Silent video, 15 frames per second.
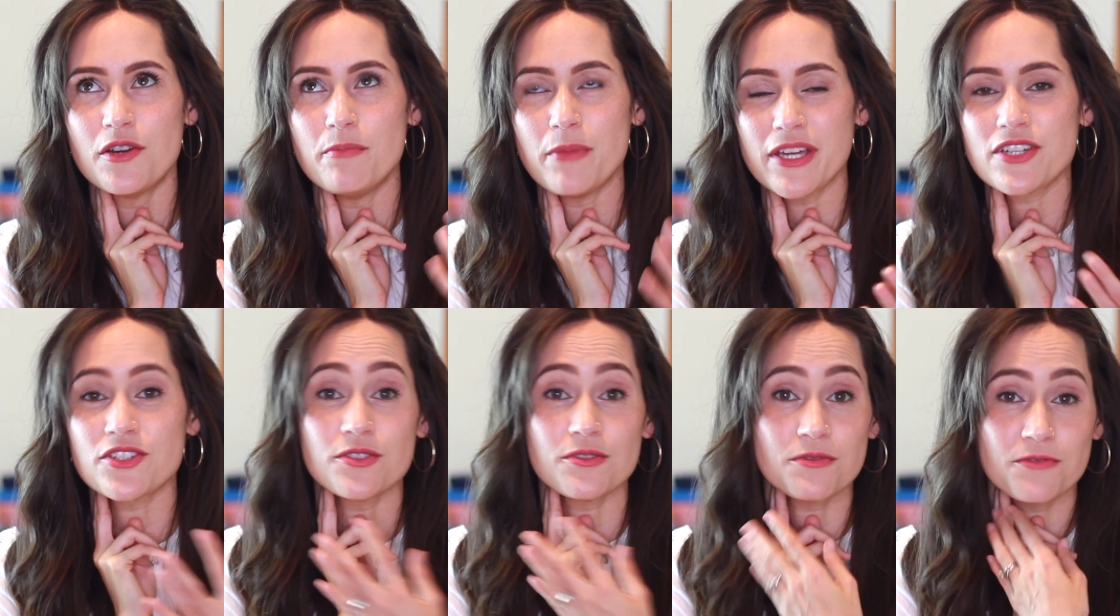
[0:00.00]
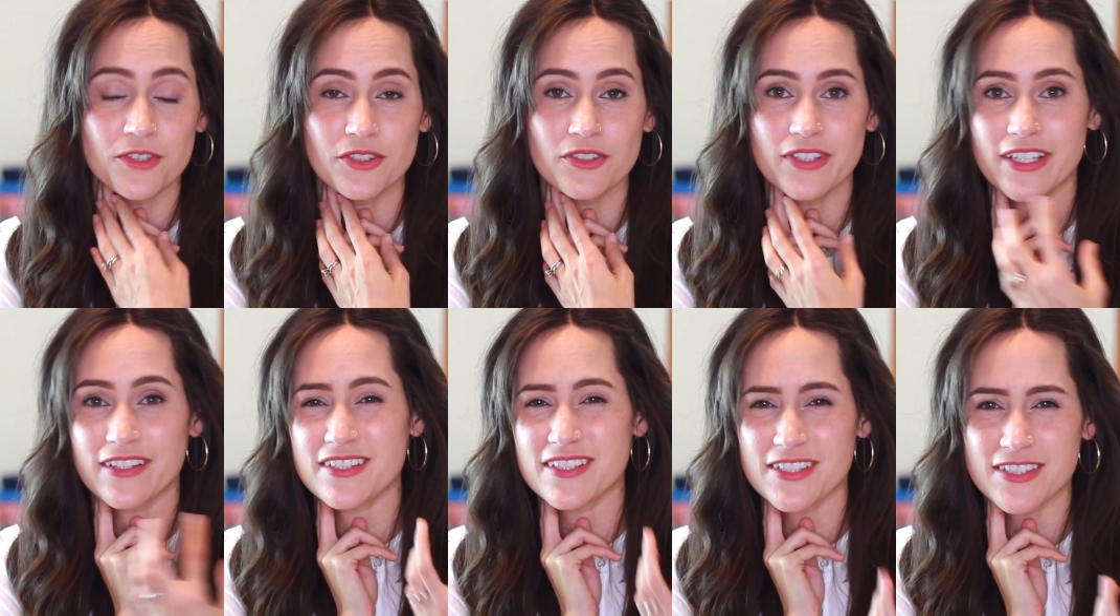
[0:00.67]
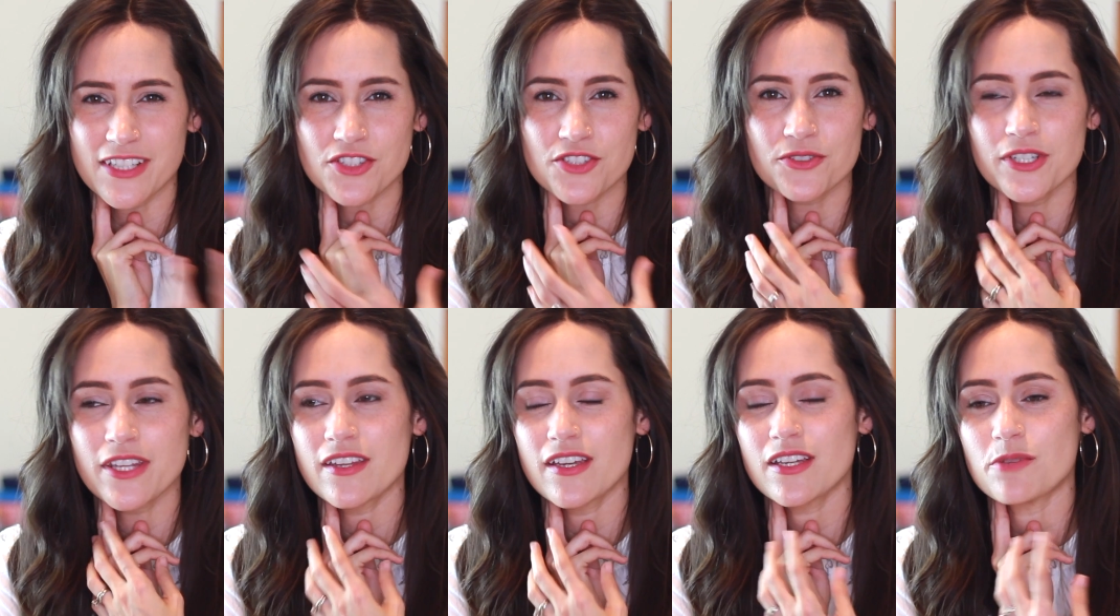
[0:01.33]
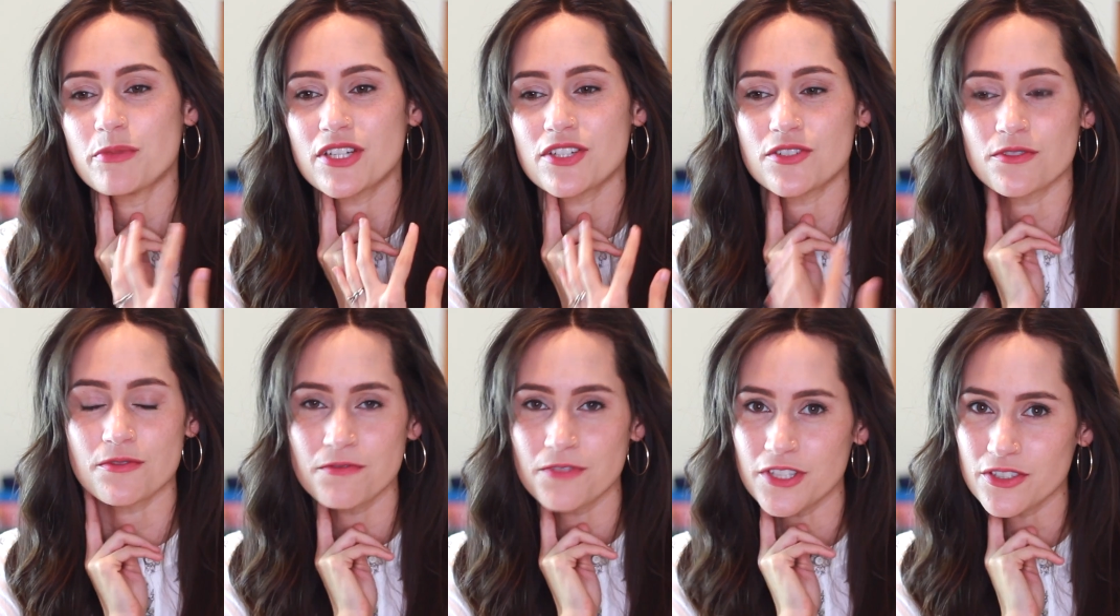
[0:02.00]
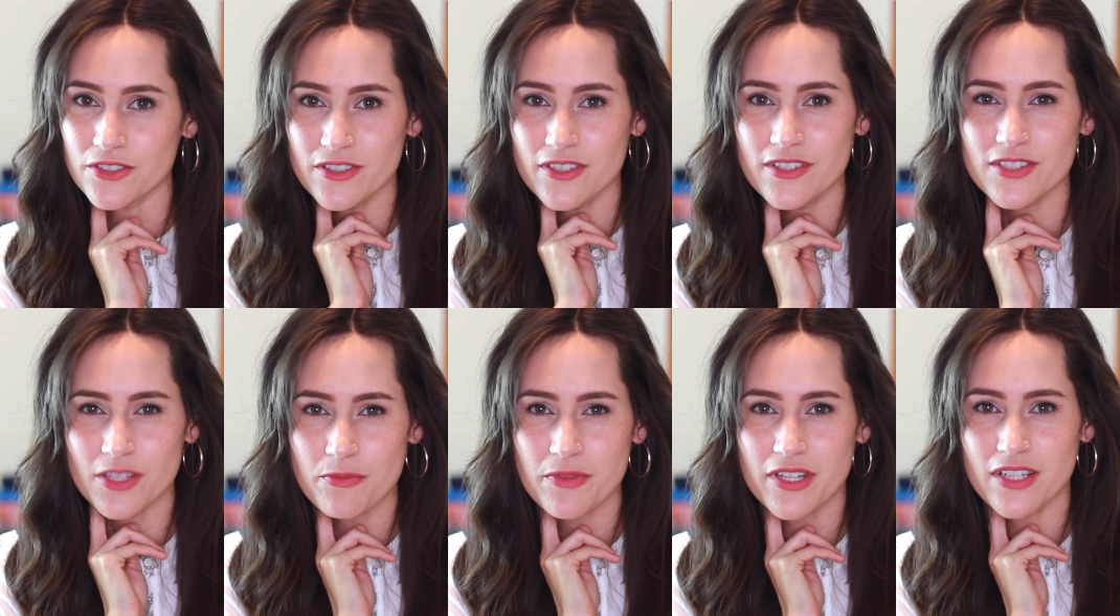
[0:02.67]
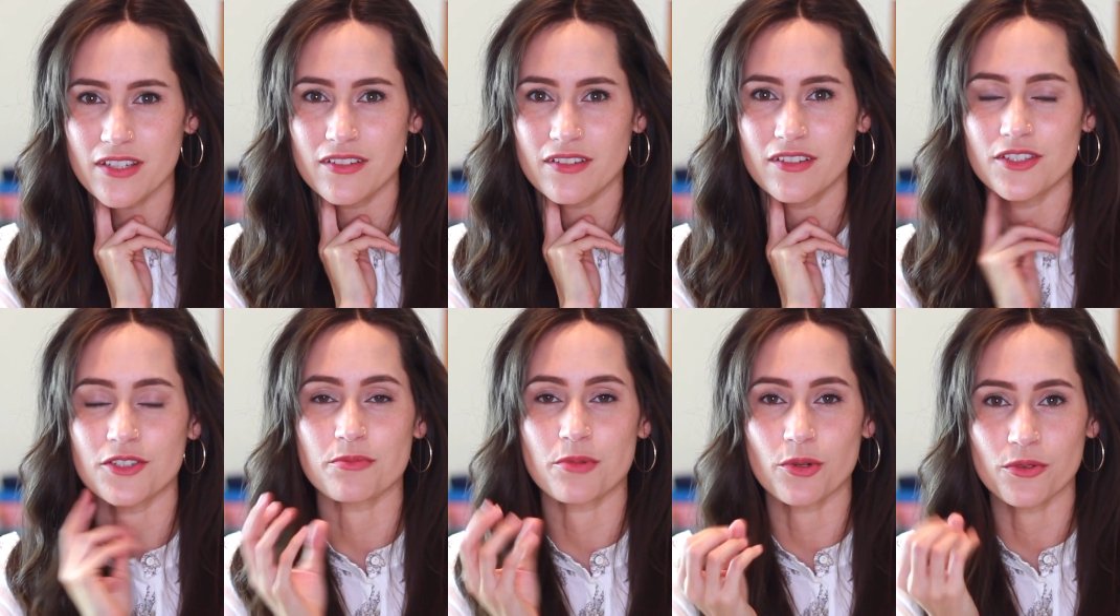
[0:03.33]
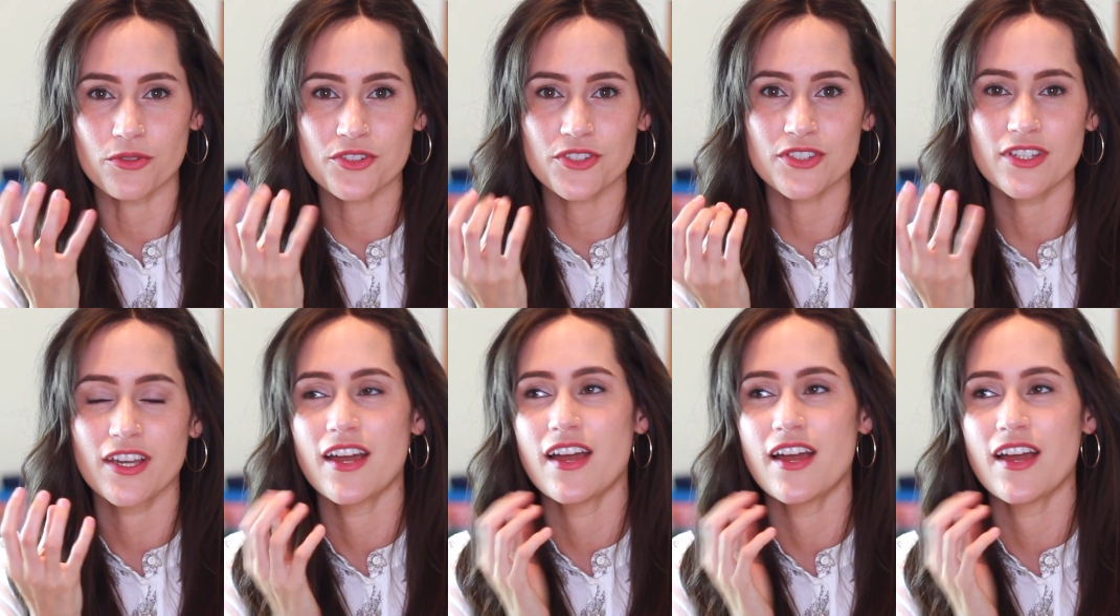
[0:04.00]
makes you feel like that's a sensory thing. It makes you feel something, your pulse.